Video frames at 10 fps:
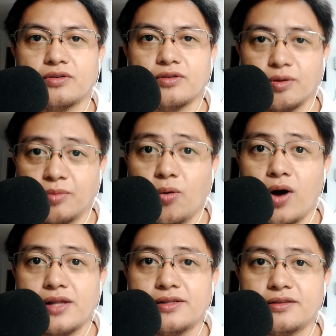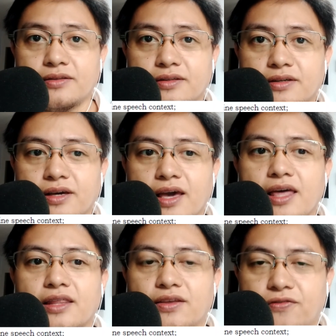Number 1,
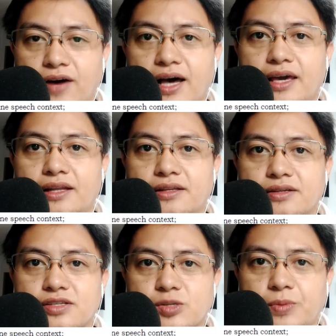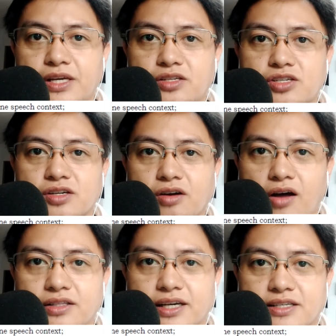define speech
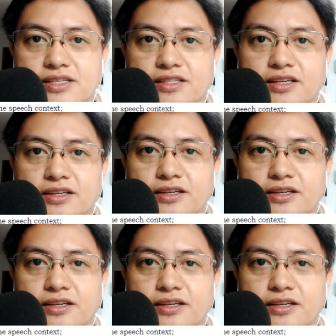context.